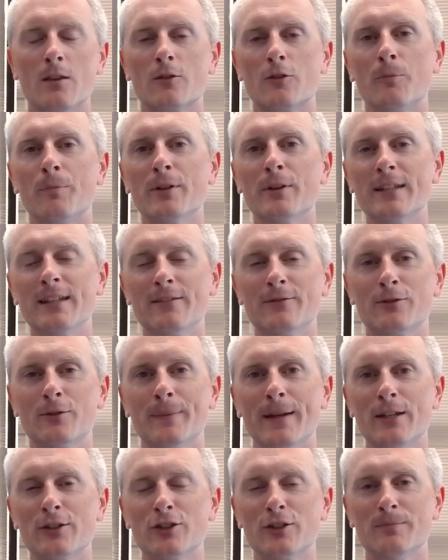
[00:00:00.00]
So building
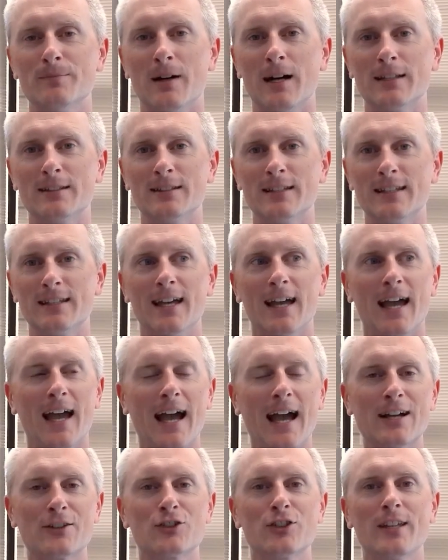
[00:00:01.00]
information modeling
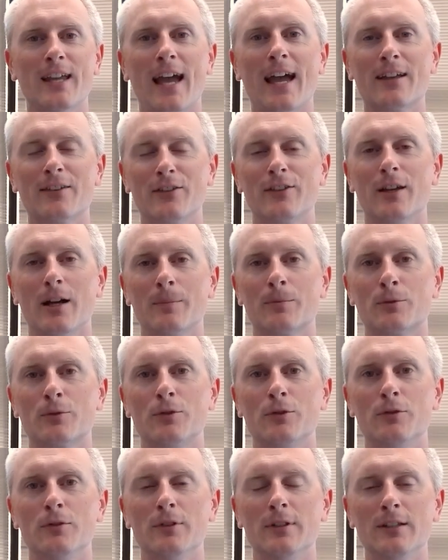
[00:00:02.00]
actually has the
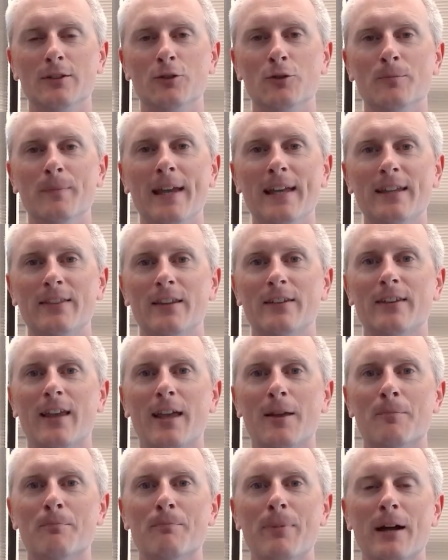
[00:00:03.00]
opportunity to make this
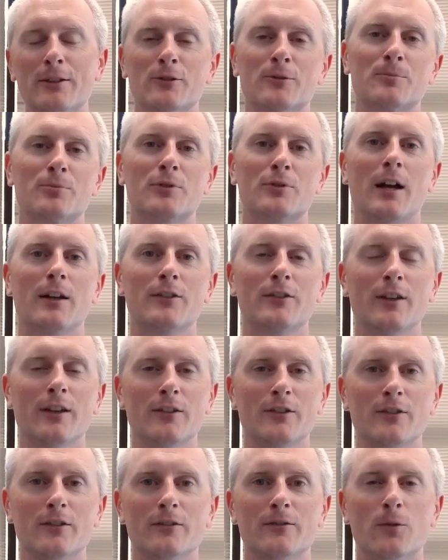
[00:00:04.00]
a better
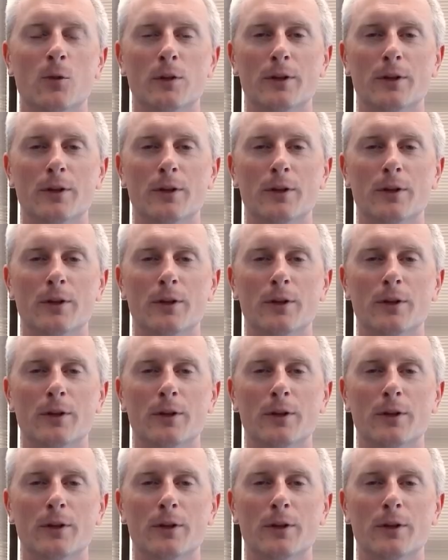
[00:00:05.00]
process for